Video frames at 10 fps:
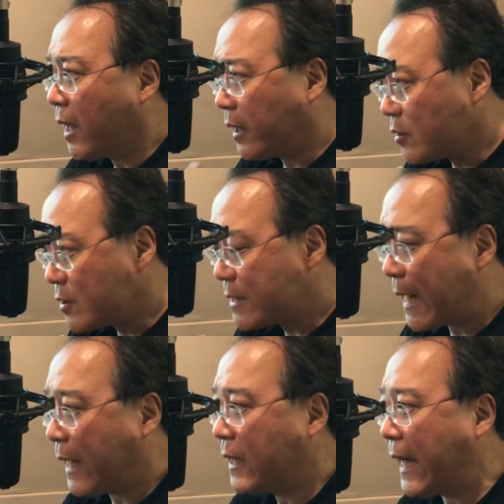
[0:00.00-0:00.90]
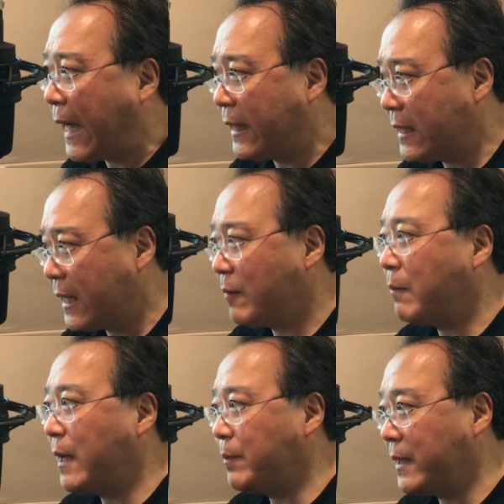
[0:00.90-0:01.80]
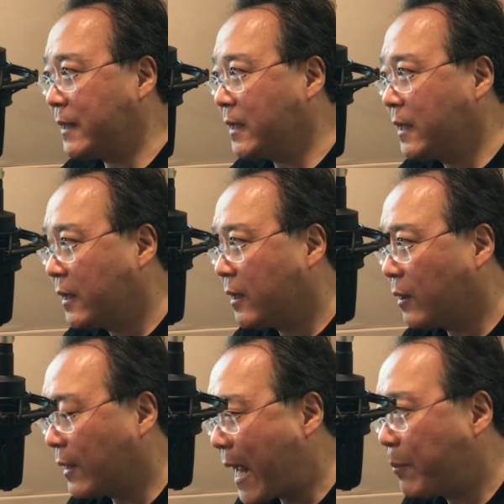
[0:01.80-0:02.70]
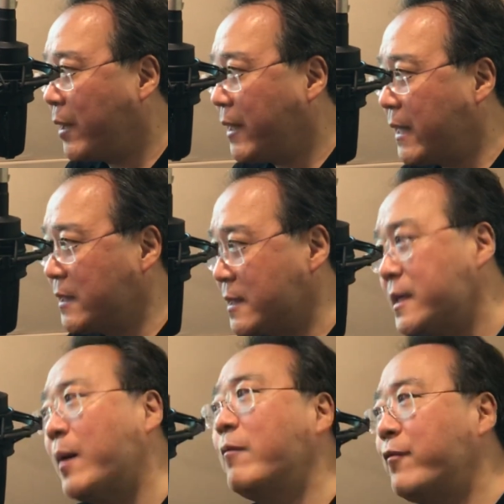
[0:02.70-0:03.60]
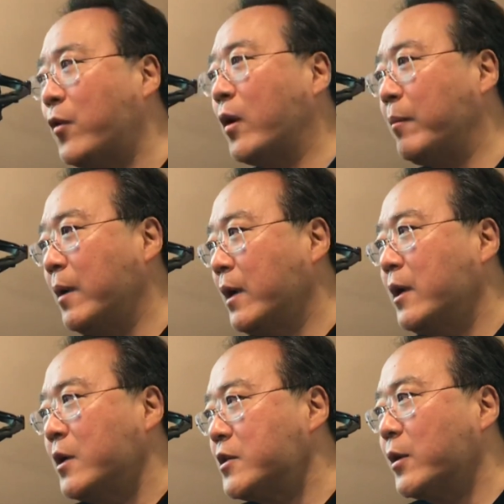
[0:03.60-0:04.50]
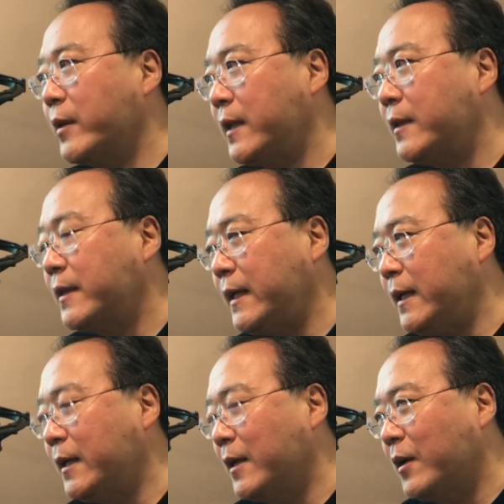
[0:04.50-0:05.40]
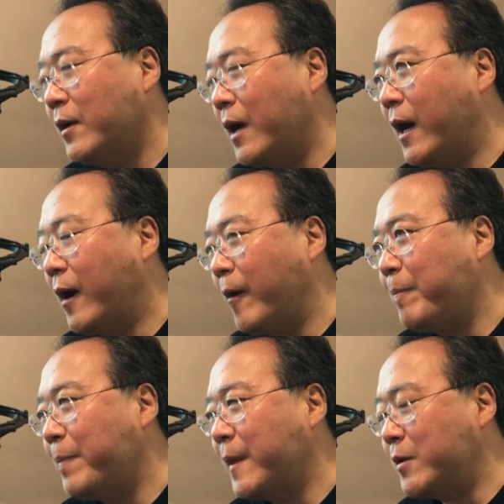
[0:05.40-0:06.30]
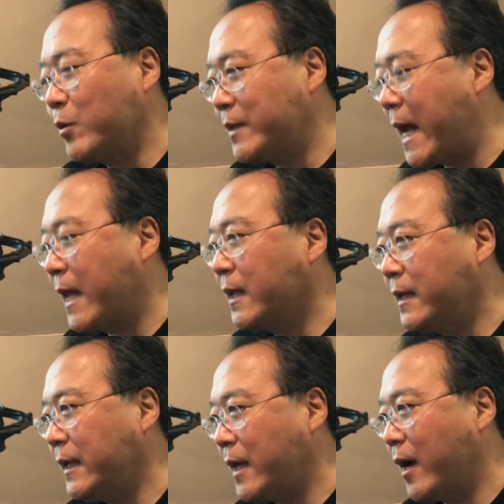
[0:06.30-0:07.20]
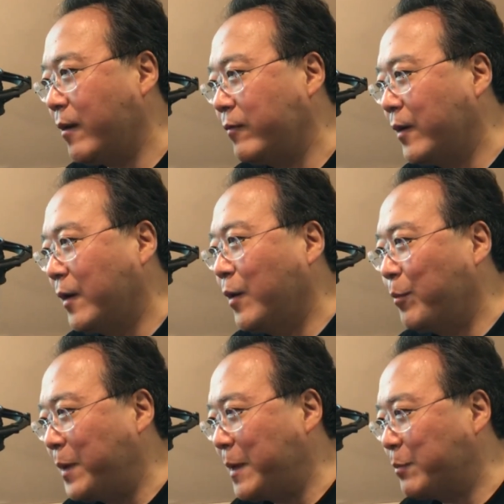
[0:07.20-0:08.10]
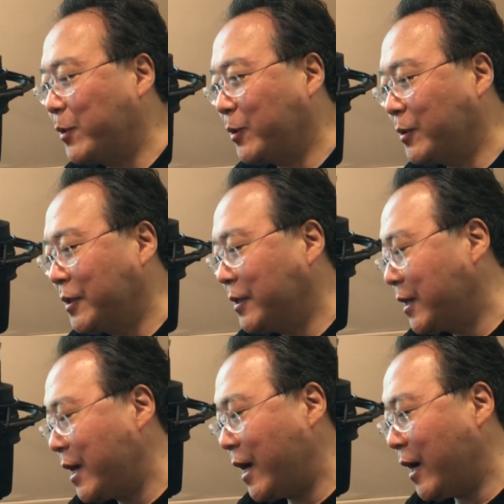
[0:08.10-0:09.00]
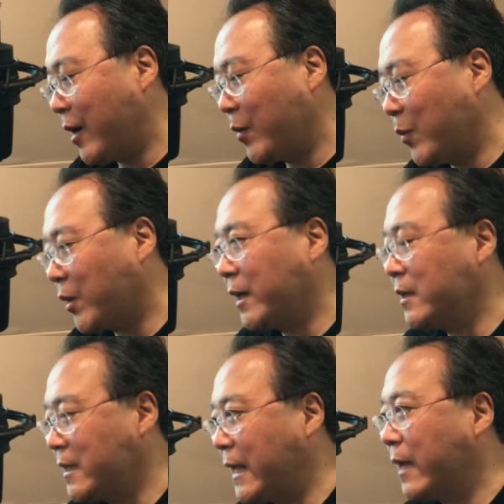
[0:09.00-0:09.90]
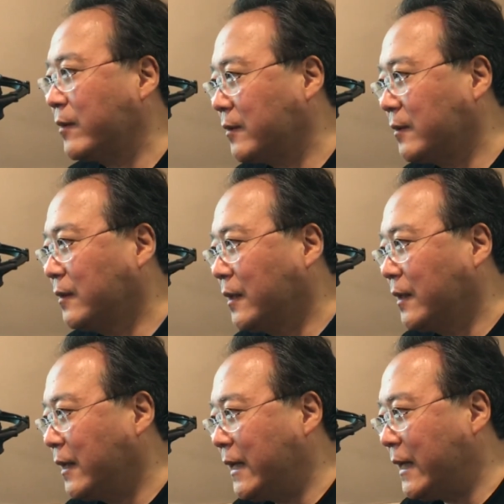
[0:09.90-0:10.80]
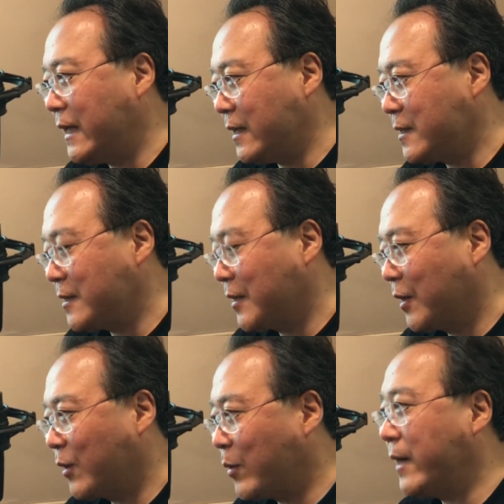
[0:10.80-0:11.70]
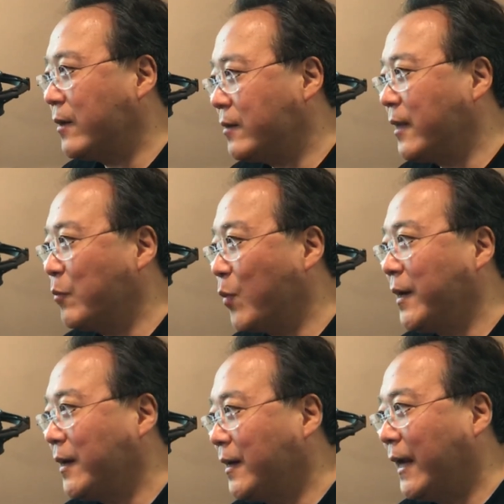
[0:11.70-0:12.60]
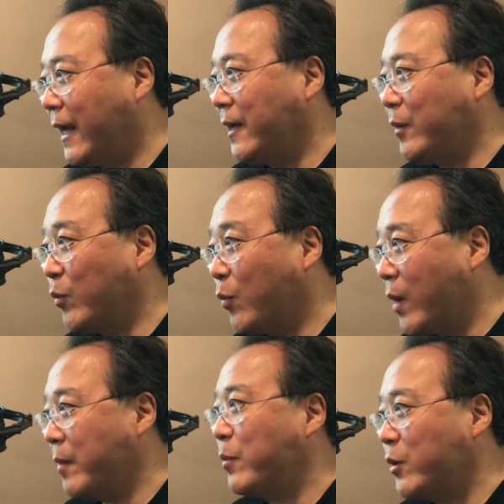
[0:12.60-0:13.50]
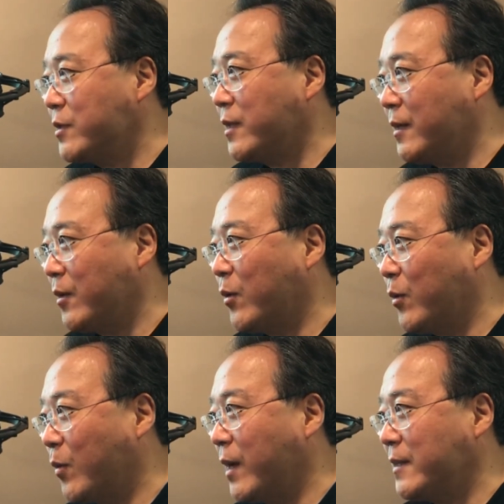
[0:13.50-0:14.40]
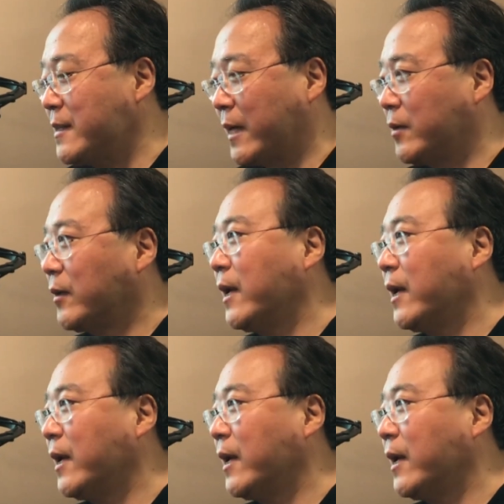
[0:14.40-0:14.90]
understand and then maybe collaborate in some form, so that the totality of people working together is greater than what any one person or one sector